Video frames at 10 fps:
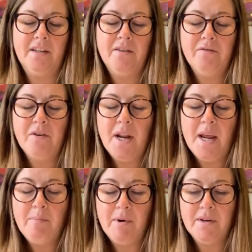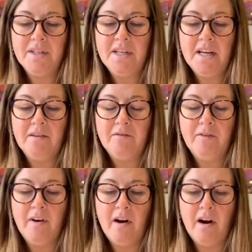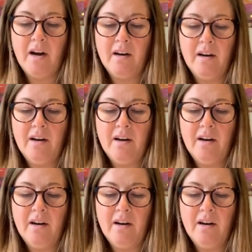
for neighbours near and far,